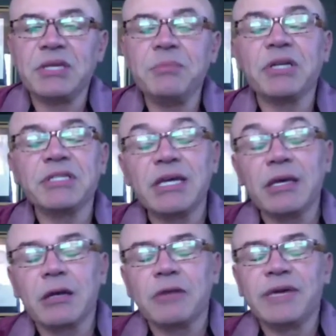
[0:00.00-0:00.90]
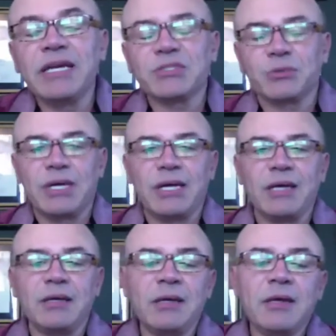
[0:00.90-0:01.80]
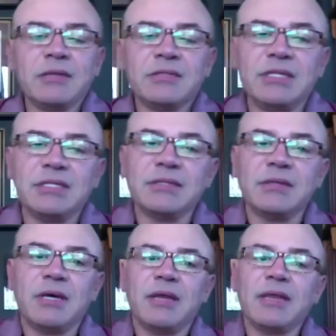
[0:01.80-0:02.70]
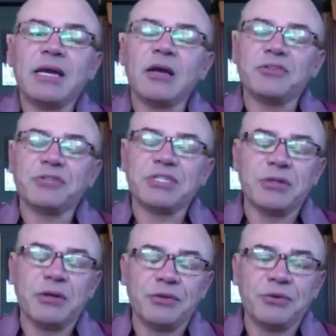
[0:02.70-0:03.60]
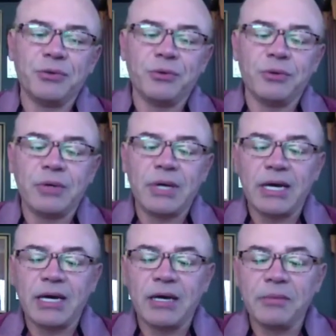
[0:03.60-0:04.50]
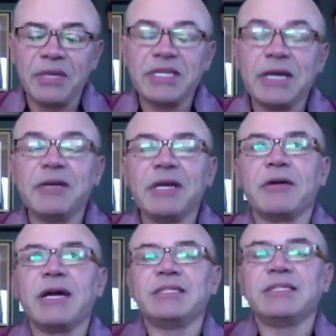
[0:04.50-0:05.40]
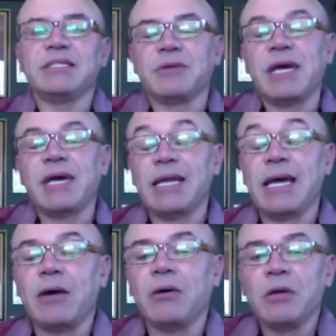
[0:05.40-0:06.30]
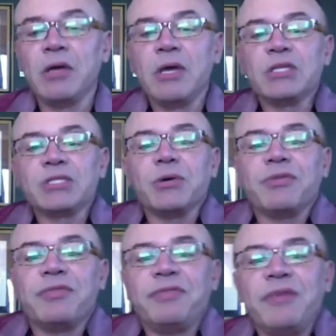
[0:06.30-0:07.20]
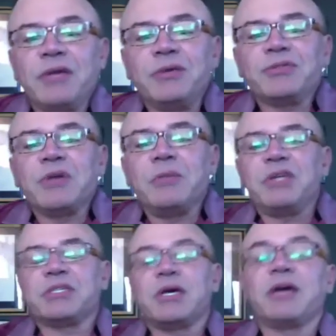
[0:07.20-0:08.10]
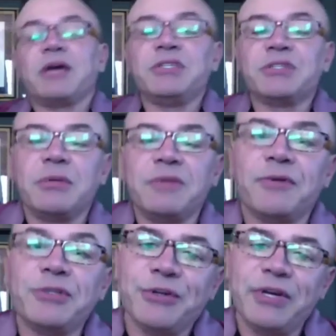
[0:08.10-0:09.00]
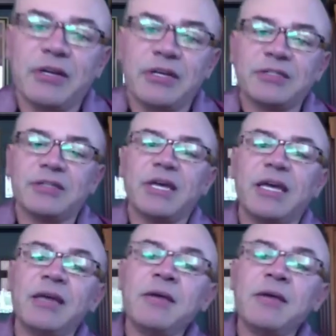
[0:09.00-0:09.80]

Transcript: In particular, Venezuela, since that country is going through a humanitarian crisis right now. So thank you so much, Cristobal, for joining us today.